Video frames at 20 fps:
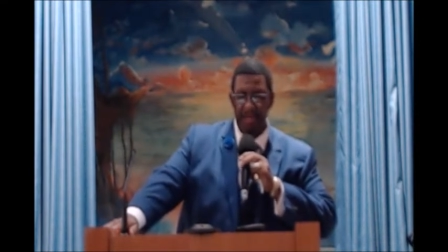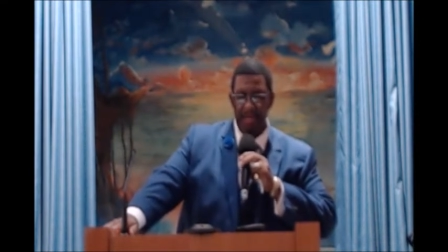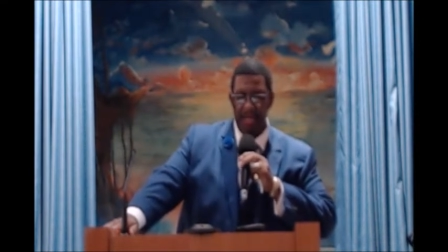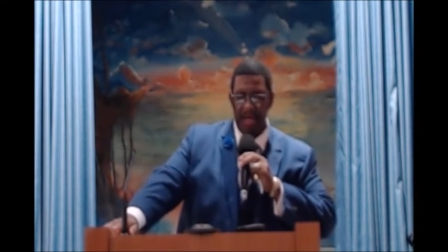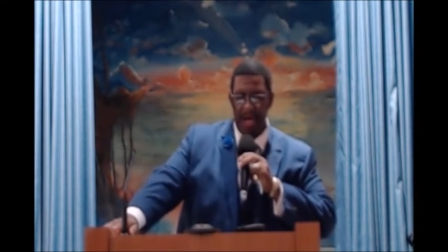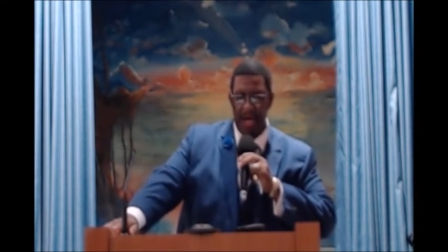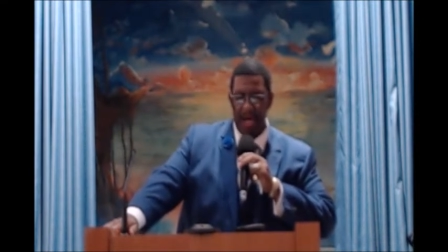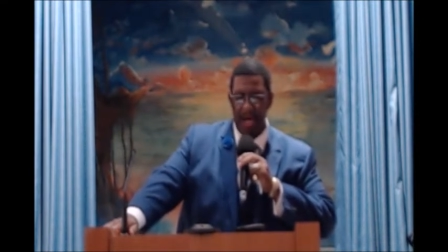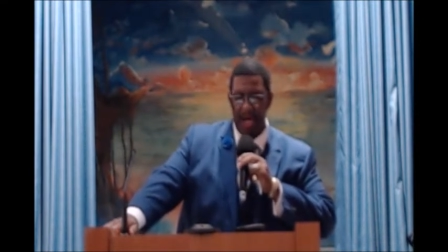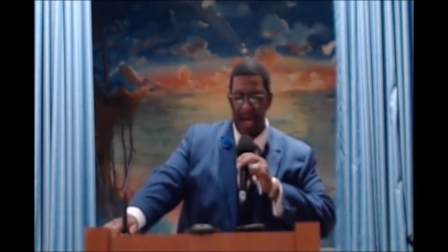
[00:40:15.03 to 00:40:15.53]

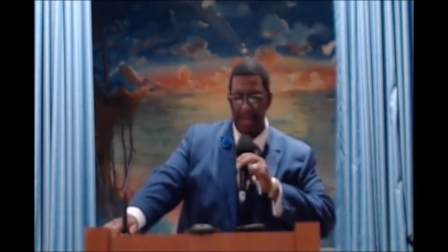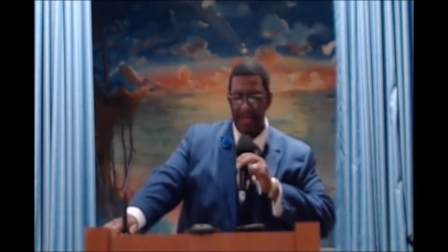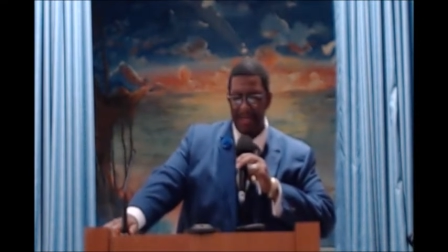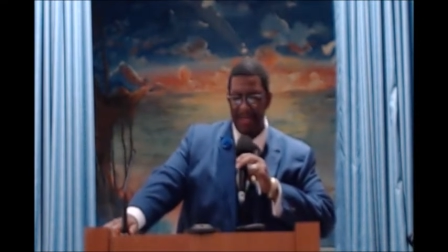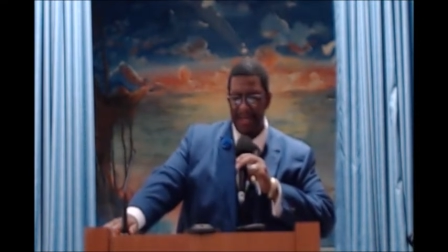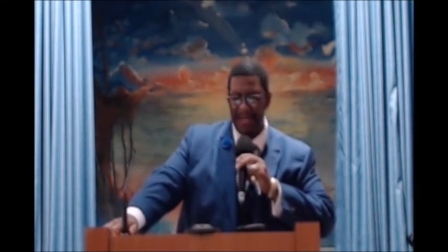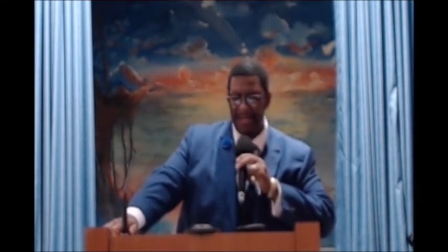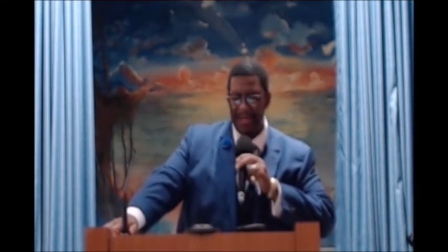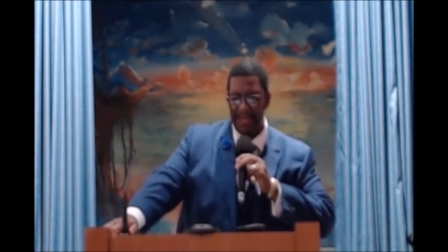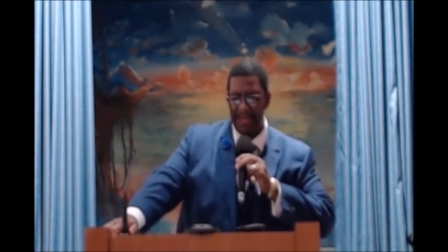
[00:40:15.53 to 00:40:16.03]
God
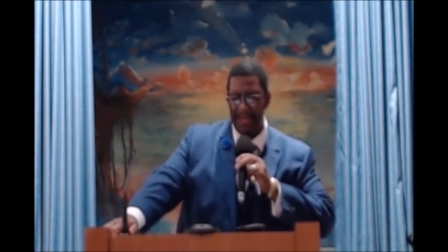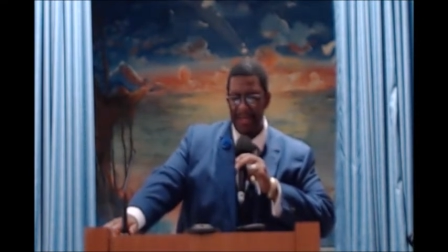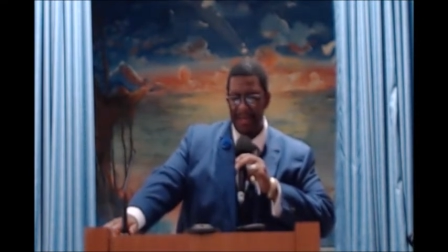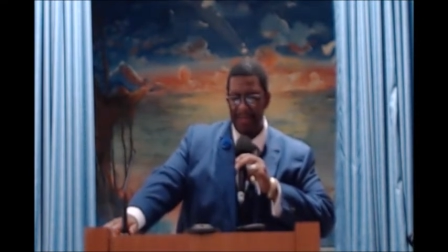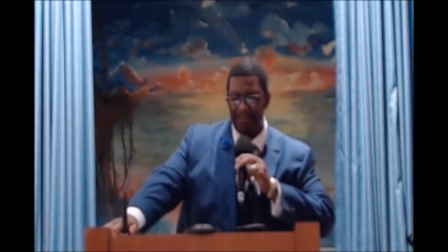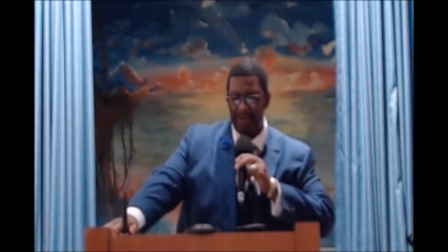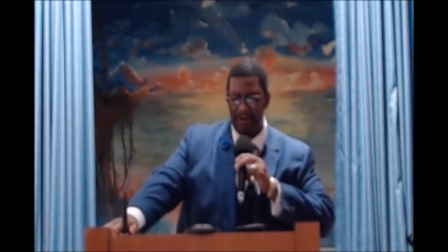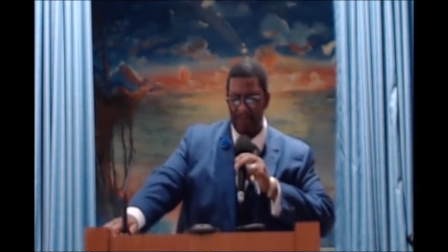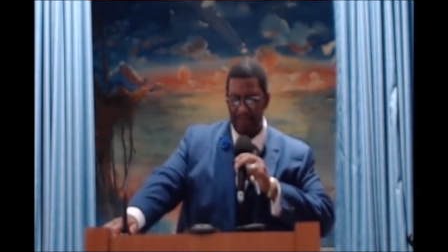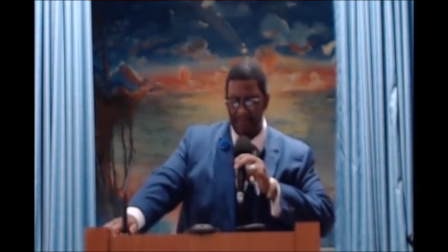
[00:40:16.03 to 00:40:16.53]

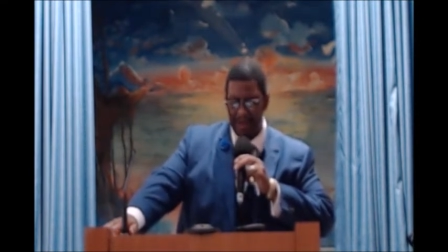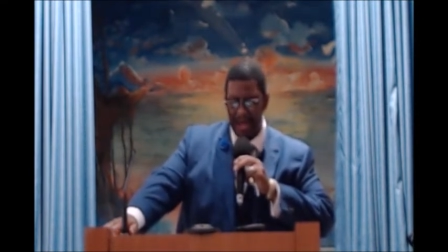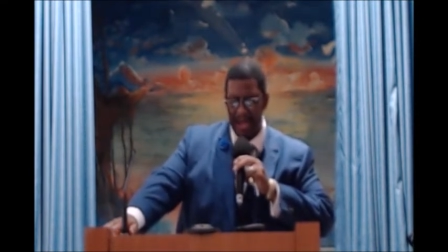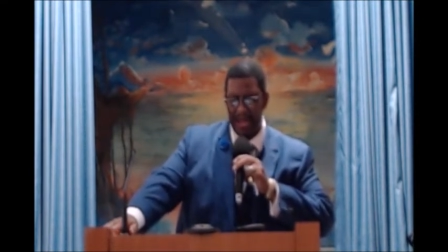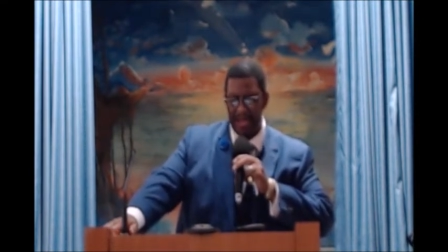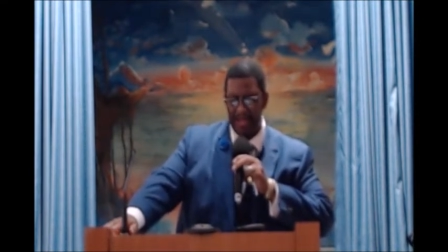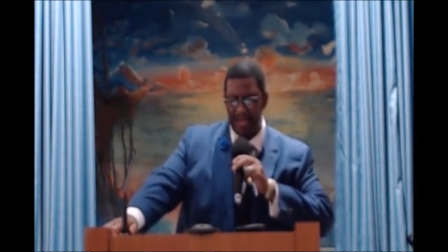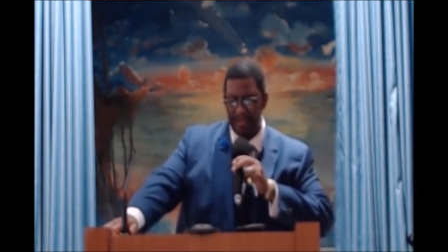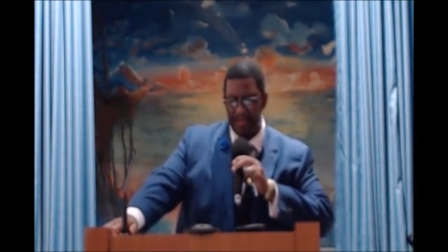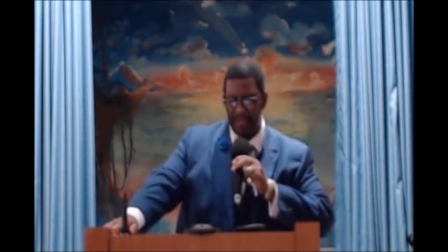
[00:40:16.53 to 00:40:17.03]

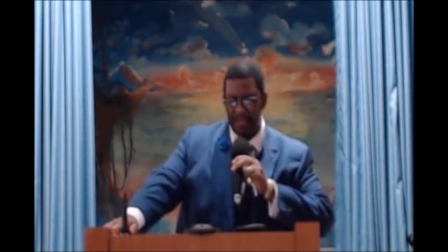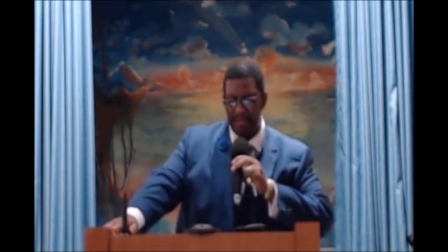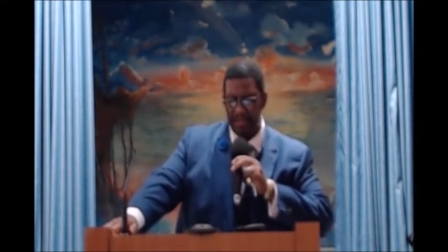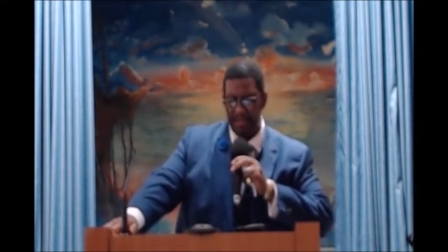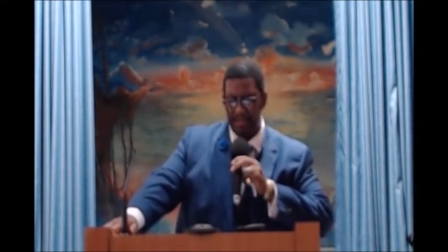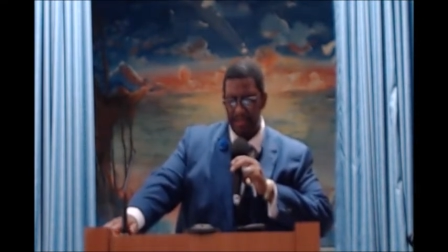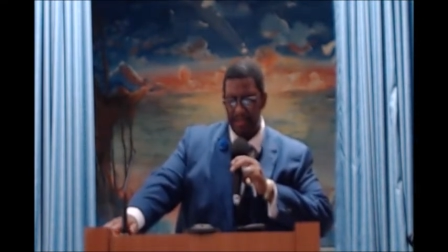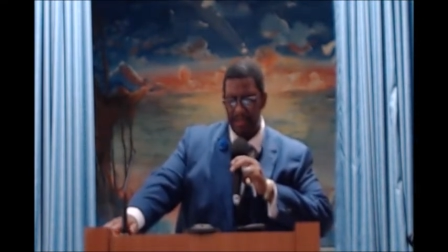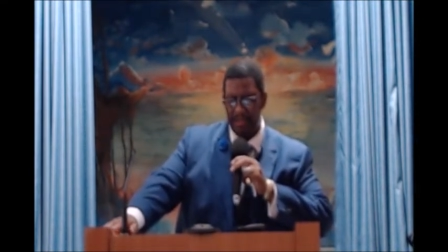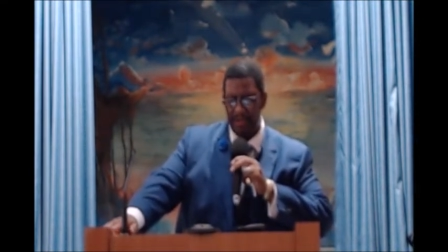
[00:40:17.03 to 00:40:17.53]
provided
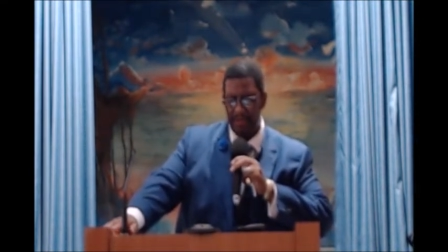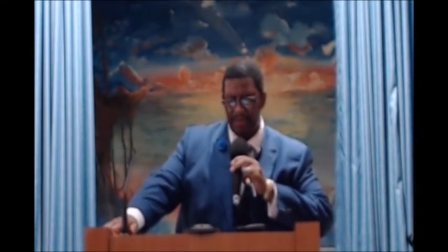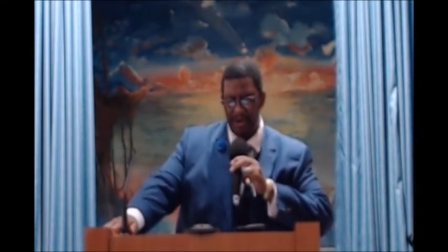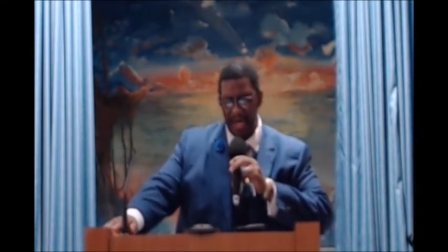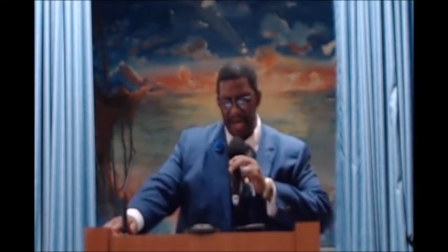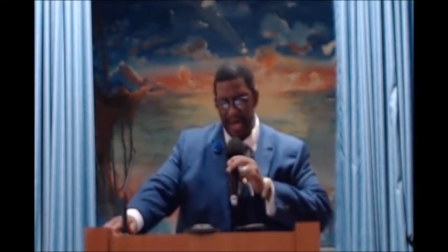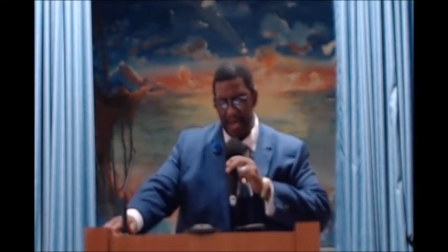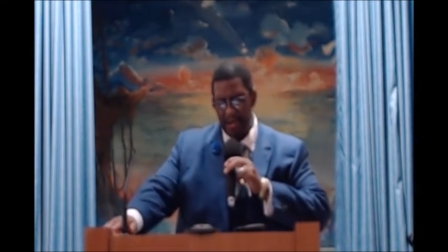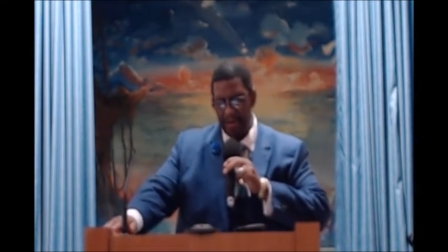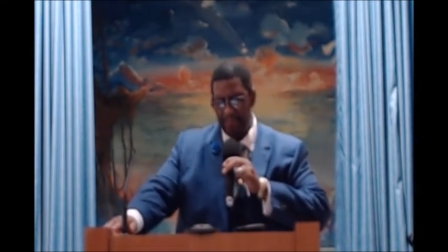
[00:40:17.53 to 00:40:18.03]
for
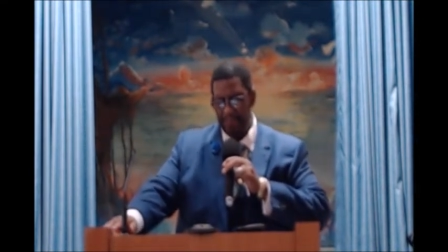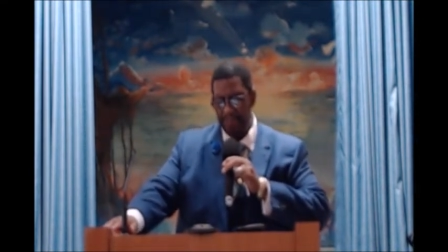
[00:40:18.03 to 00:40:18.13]
Adam.